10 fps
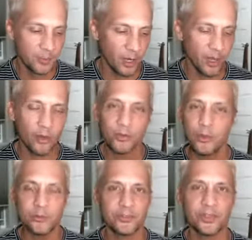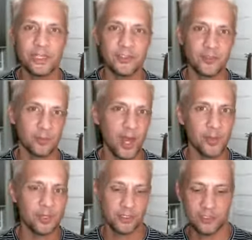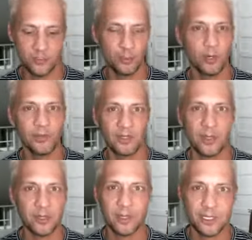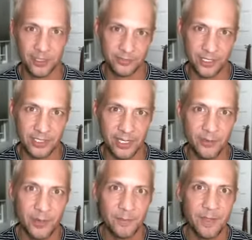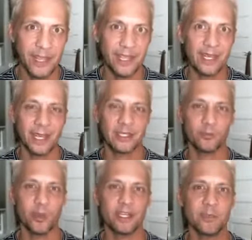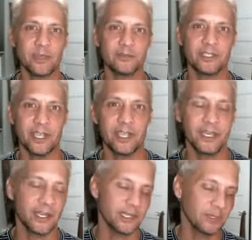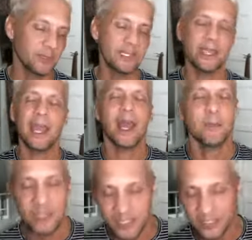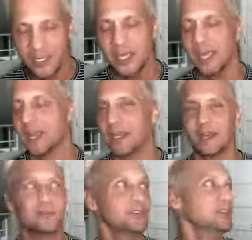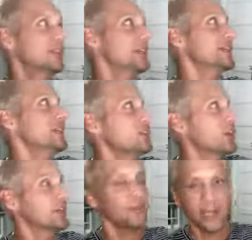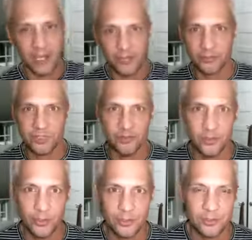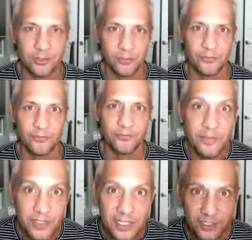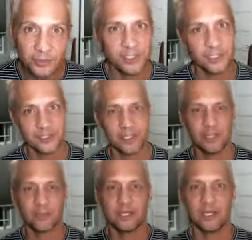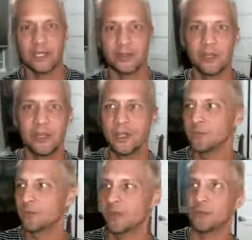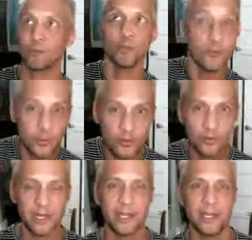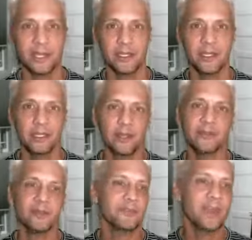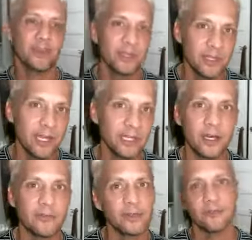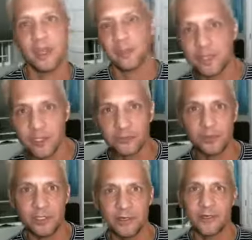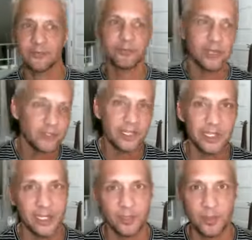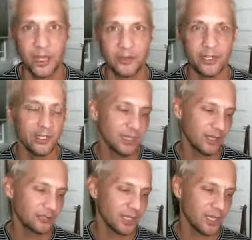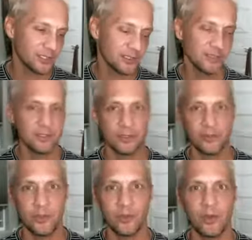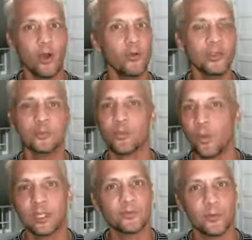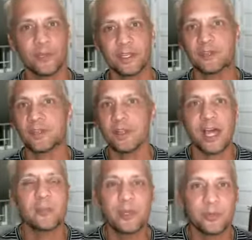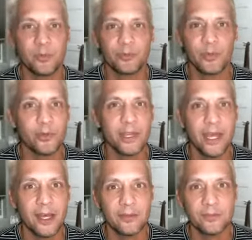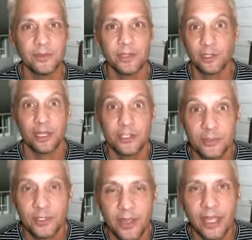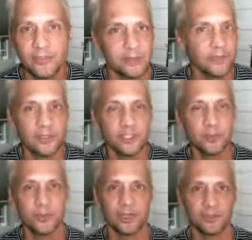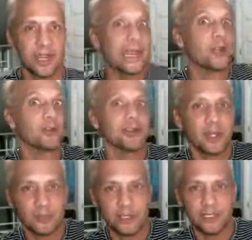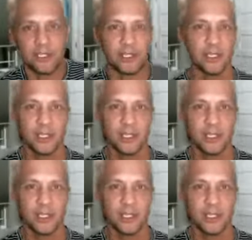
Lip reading: All those things have brought me to the point that I'm at in my life right now. And I can wake up every day and I can be happy. I have, heat on in my house, even though it's, 15 degrees outside right now. I have a roof over my head. I have a family that I love and a family that loves me. I've got friends that I care about. I've got, all these wonderful things that a lot of people don't have the luxury of having. Very simple things, air that I'm breathing,